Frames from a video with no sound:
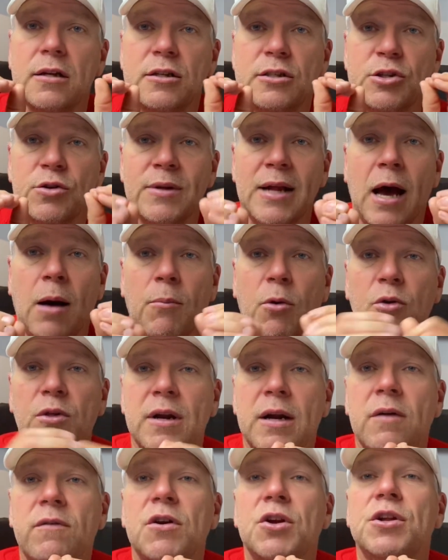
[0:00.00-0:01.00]
So now more
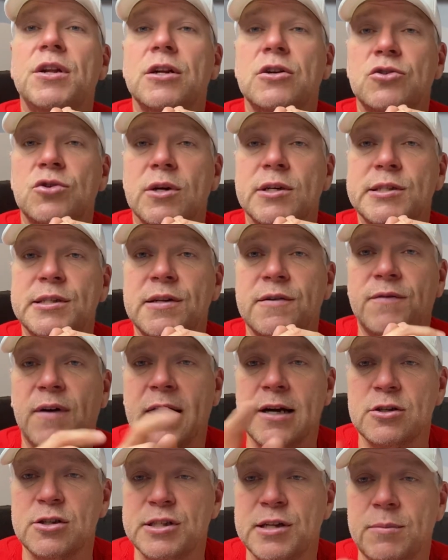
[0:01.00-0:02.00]
than ever, you need a trusted advisor.